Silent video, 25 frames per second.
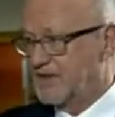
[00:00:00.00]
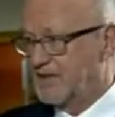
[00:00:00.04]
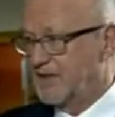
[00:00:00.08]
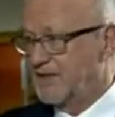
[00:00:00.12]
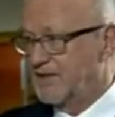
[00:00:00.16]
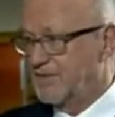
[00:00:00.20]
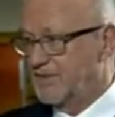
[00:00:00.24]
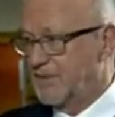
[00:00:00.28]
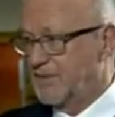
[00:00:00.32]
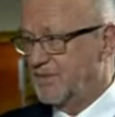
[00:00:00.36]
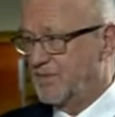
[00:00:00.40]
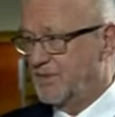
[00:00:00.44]

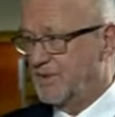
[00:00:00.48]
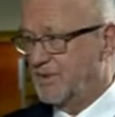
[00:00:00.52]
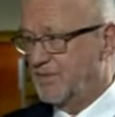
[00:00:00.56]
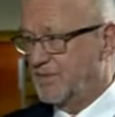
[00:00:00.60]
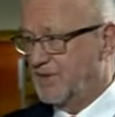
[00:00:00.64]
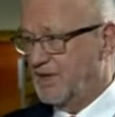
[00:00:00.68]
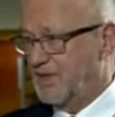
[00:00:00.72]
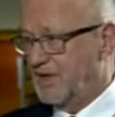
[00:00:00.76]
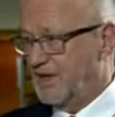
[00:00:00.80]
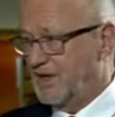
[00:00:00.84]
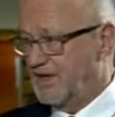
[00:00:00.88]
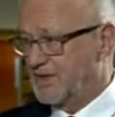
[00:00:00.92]
and
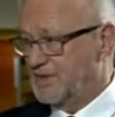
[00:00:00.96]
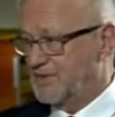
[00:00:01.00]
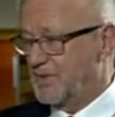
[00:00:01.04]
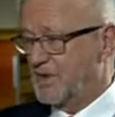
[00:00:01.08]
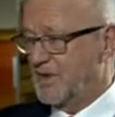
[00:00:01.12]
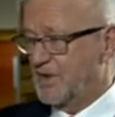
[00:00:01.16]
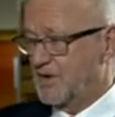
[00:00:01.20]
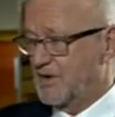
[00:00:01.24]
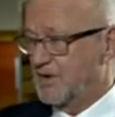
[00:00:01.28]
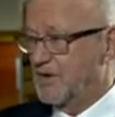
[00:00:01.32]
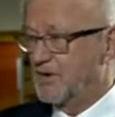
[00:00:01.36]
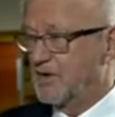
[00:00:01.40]
we as we
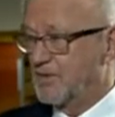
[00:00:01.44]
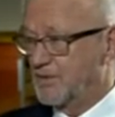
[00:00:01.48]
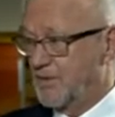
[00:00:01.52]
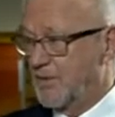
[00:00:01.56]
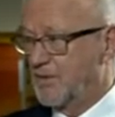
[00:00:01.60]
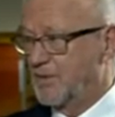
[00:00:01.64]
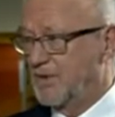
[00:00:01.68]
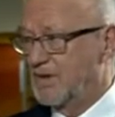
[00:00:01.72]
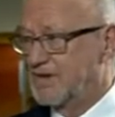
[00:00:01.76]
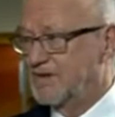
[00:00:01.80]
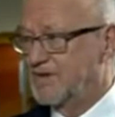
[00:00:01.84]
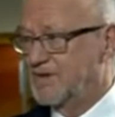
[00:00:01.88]
go along, we
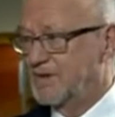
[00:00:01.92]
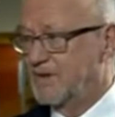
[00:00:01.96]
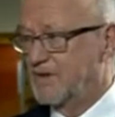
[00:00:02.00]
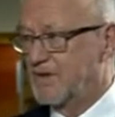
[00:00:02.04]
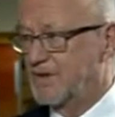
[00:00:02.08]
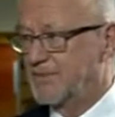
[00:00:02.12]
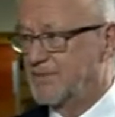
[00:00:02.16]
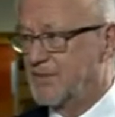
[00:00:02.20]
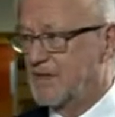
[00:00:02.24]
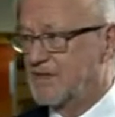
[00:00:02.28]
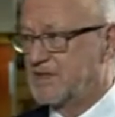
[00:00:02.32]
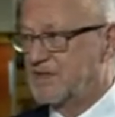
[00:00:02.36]
will do a
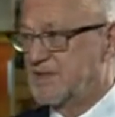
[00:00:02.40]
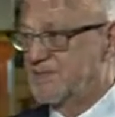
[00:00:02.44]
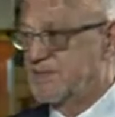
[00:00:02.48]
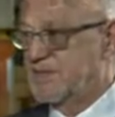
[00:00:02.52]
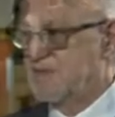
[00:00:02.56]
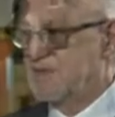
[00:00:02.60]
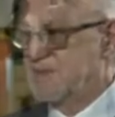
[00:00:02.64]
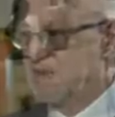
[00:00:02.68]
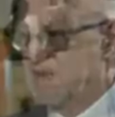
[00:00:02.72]
lot better, but